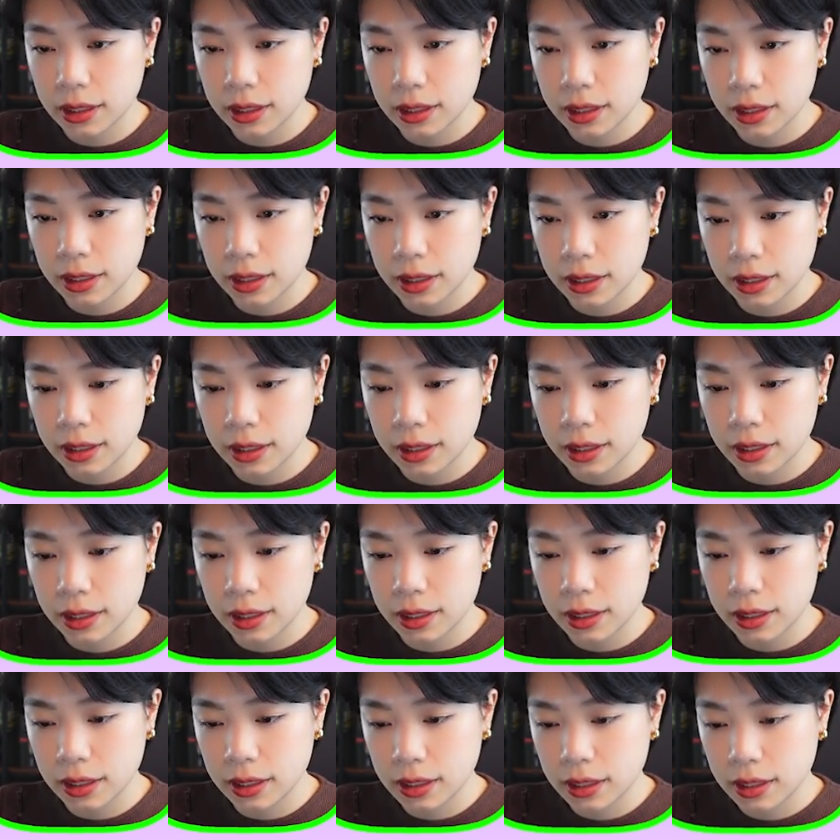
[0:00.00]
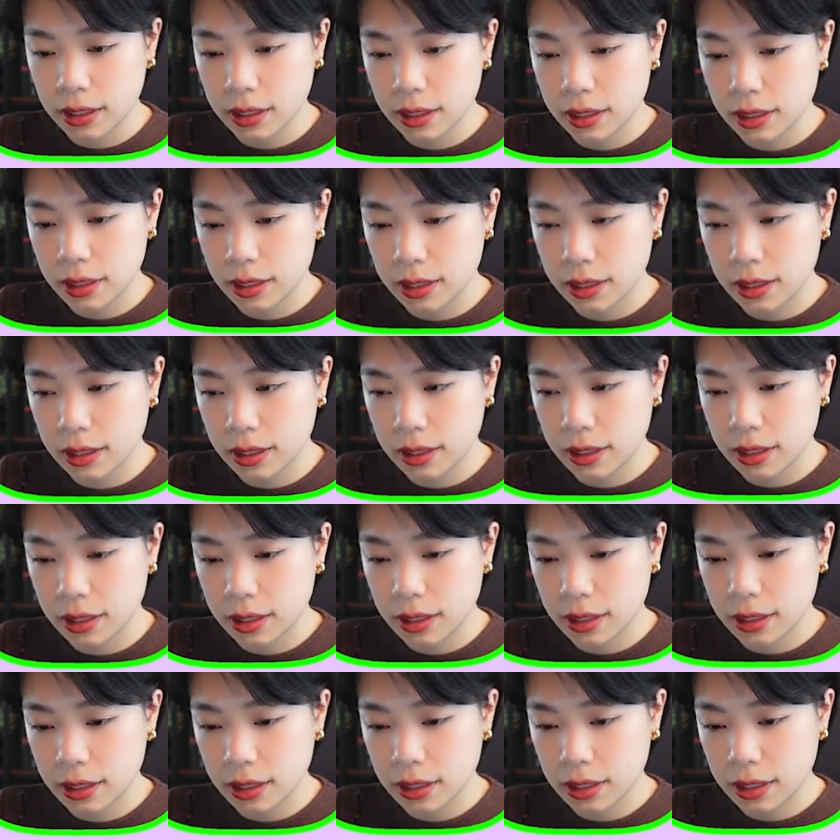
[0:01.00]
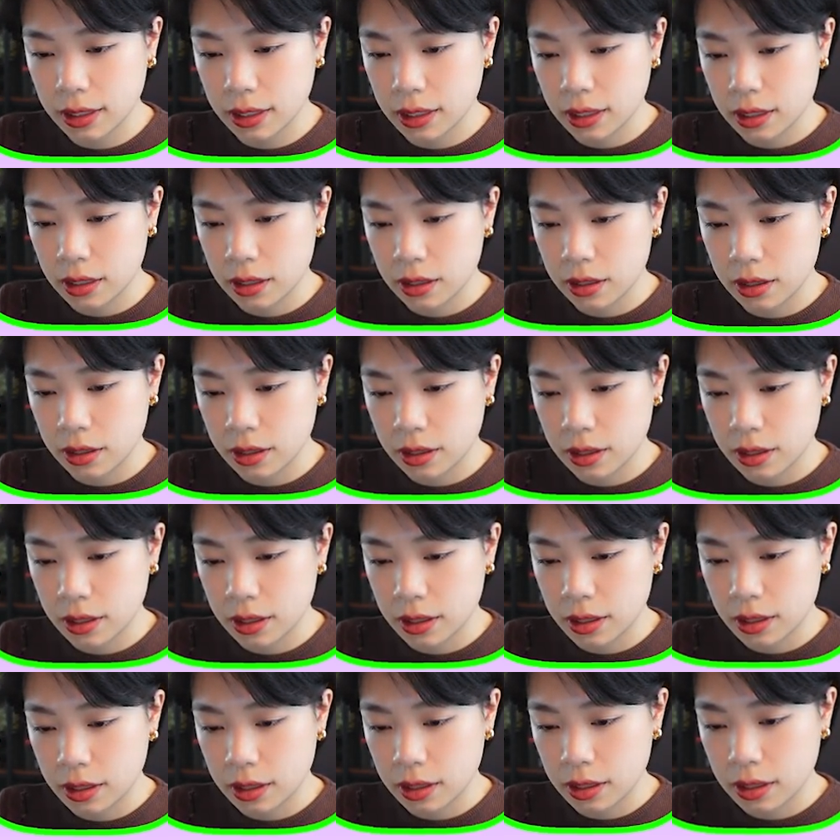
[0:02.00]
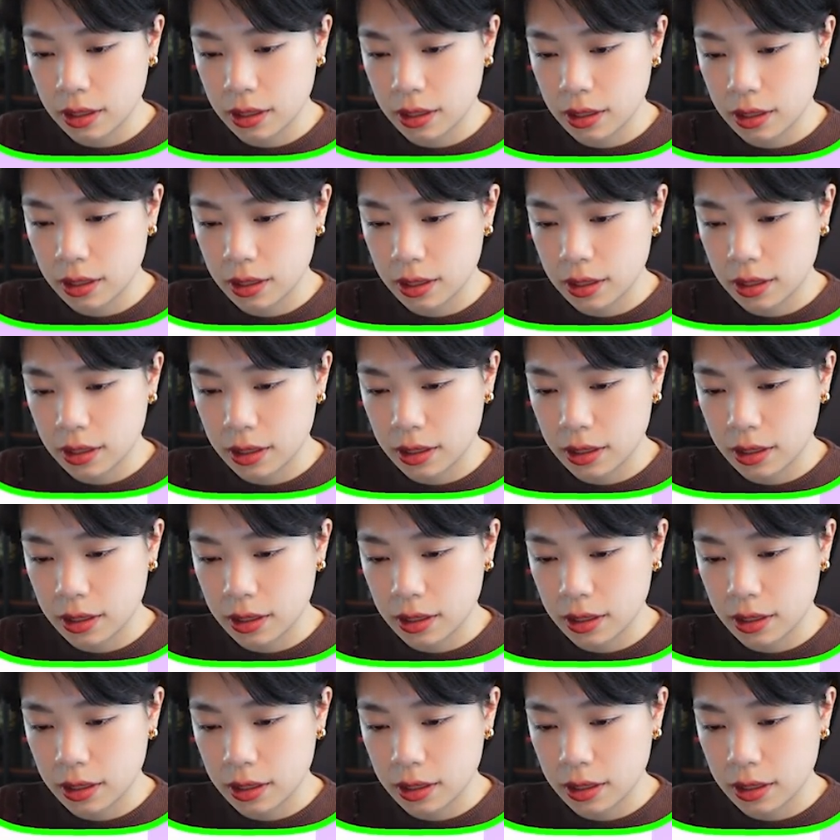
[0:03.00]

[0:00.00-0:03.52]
Nobody speaks.